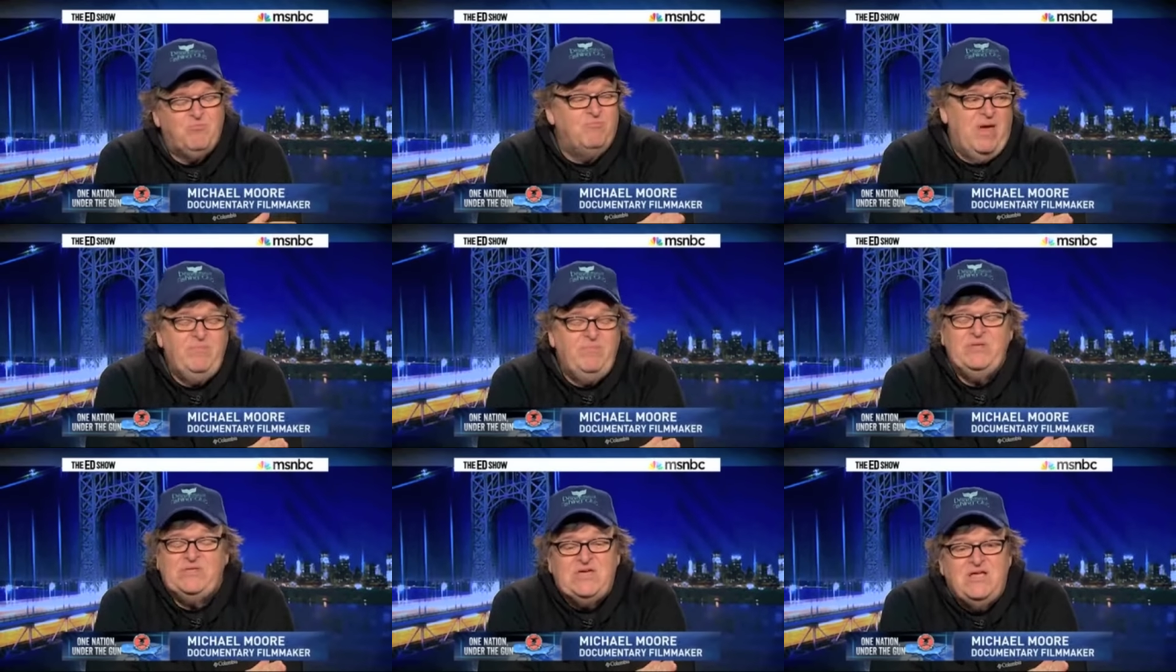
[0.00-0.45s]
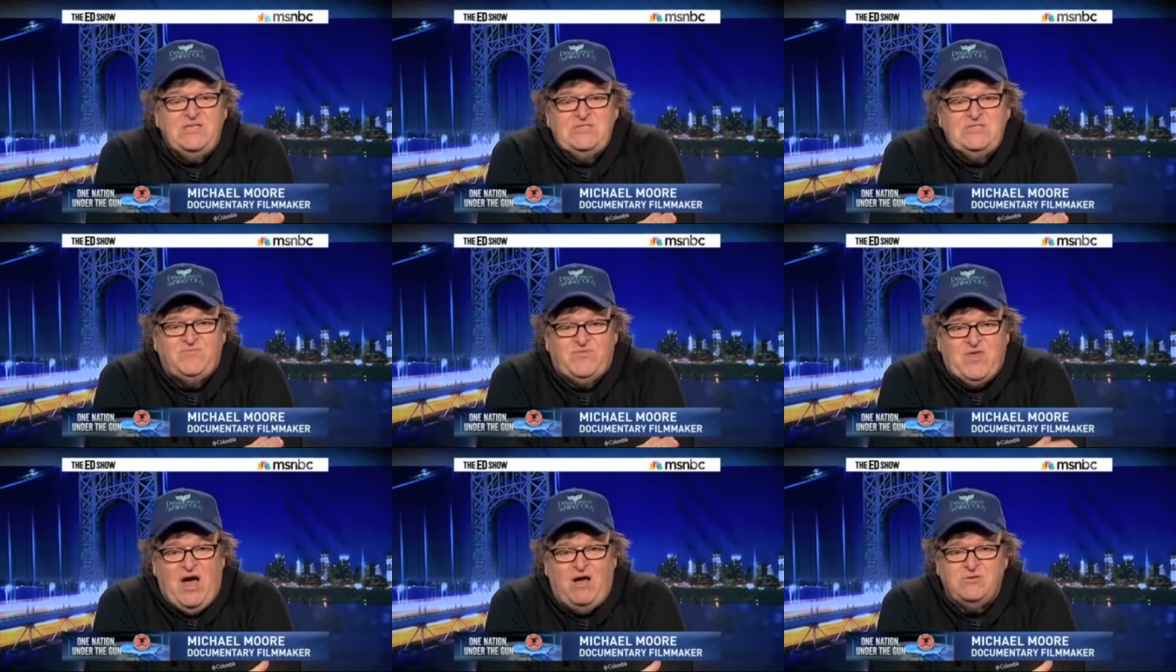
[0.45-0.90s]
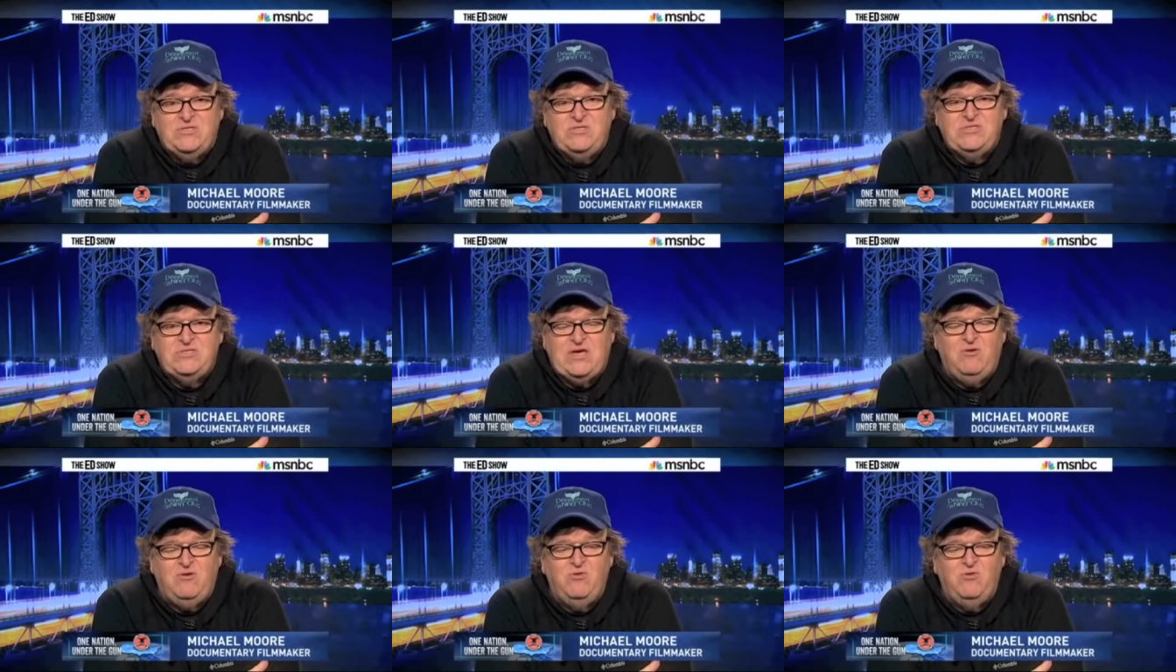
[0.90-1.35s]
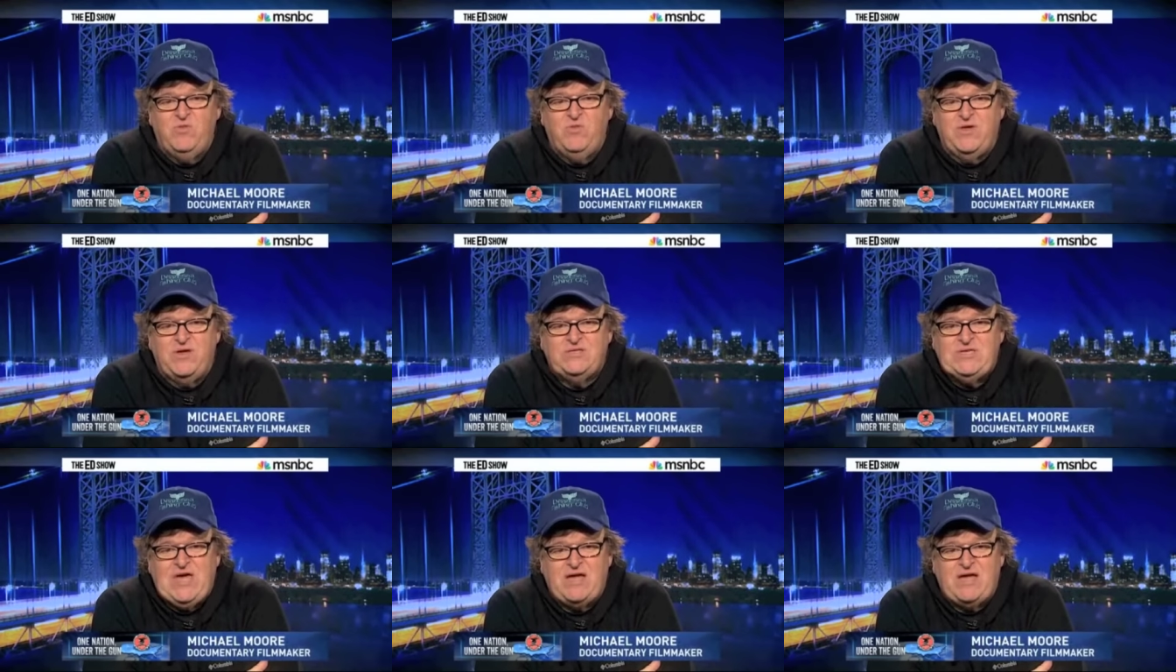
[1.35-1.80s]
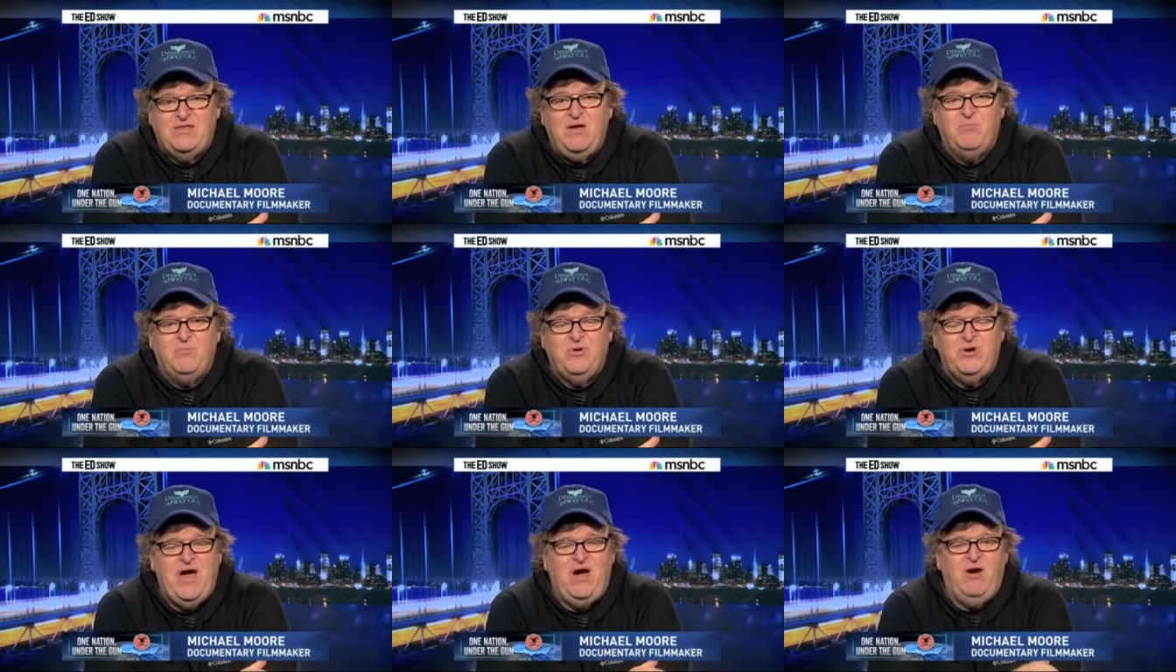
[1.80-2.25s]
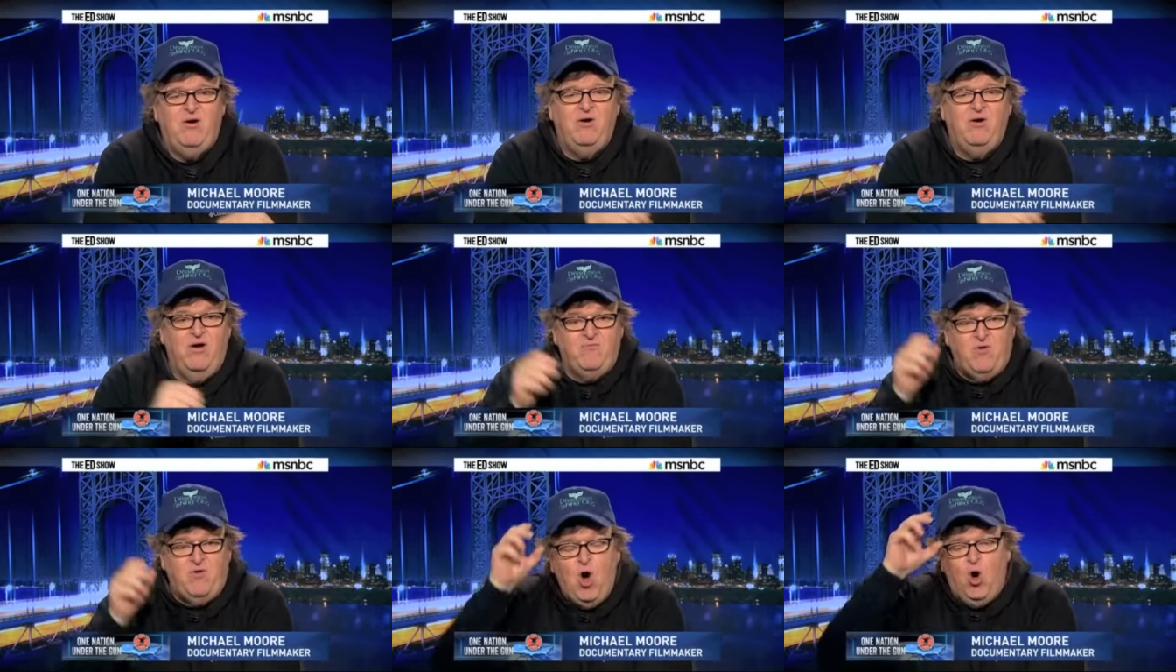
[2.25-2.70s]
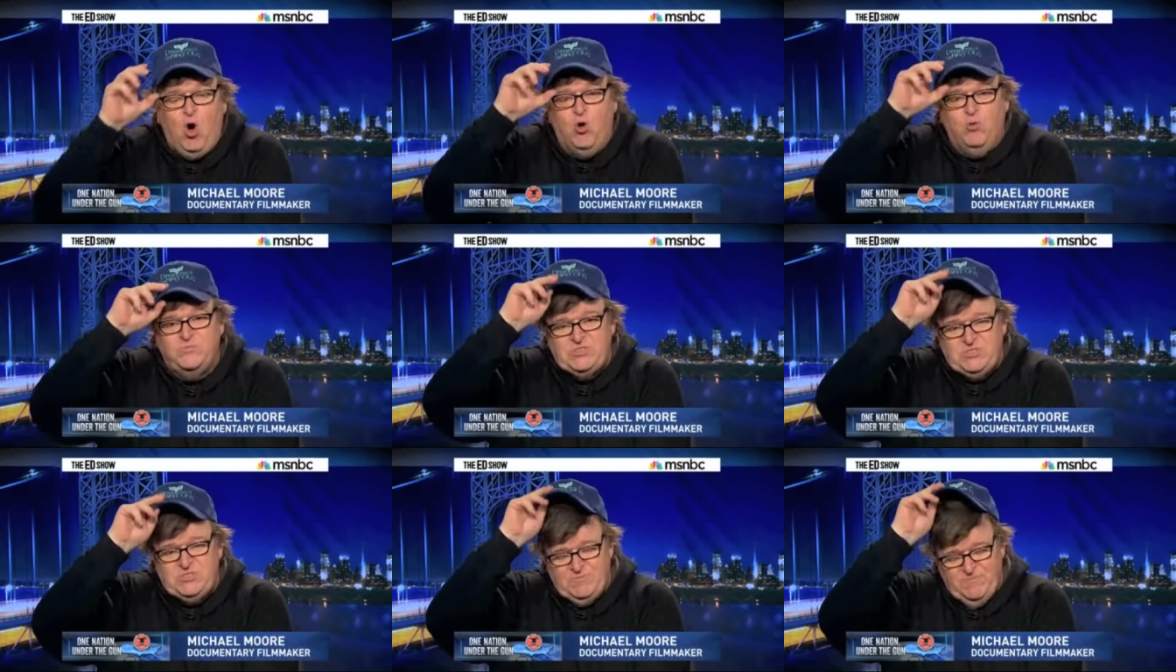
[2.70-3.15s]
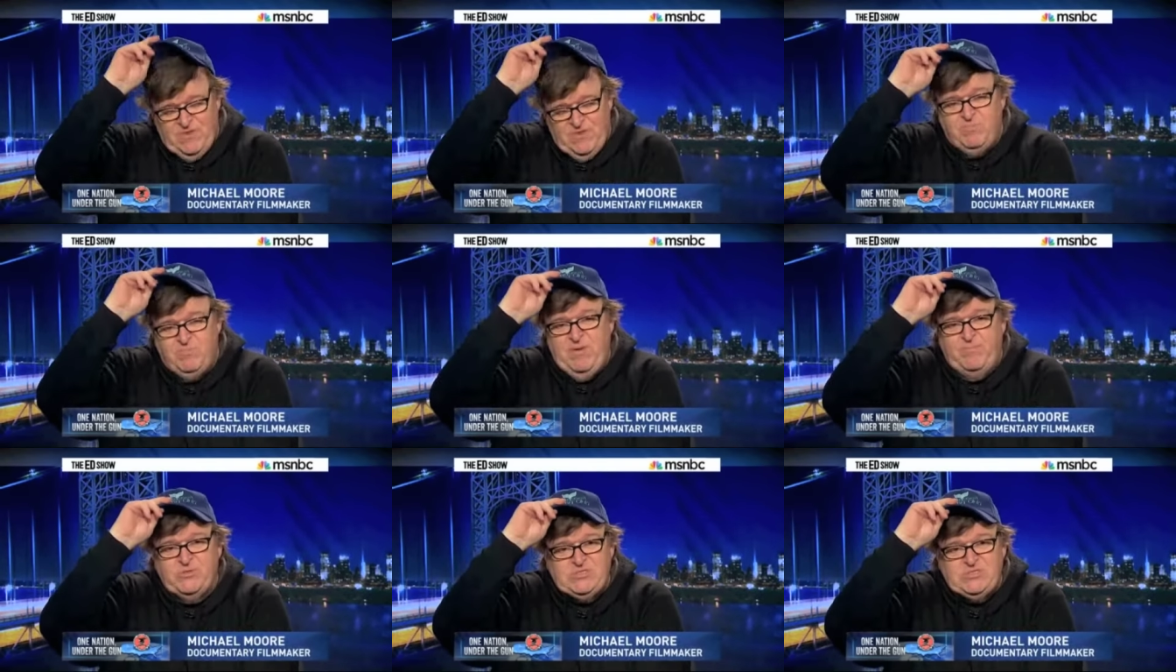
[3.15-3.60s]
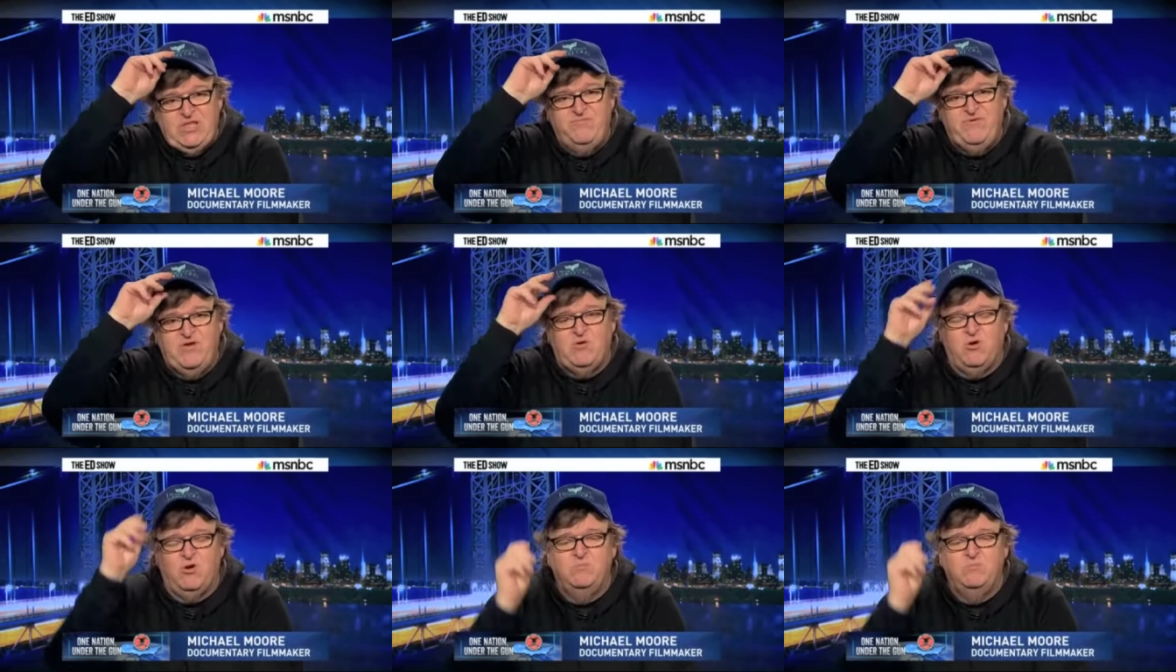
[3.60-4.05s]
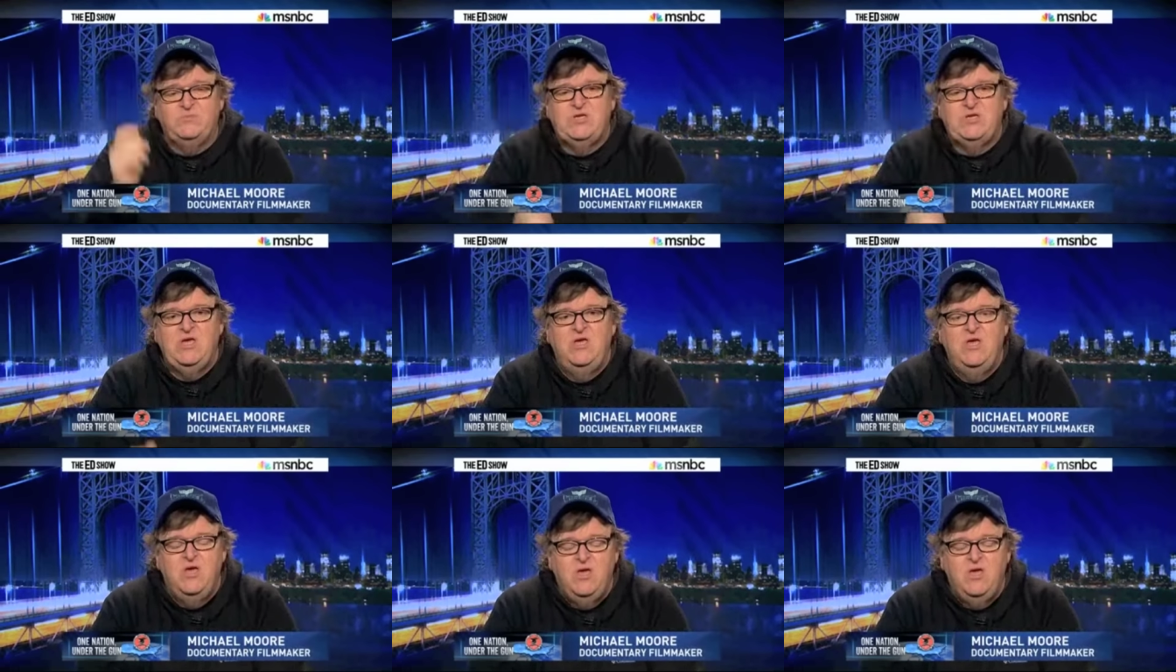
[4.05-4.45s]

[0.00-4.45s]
maybe tens of thousands, I don't know the exact number now, of homes, in people's living rooms.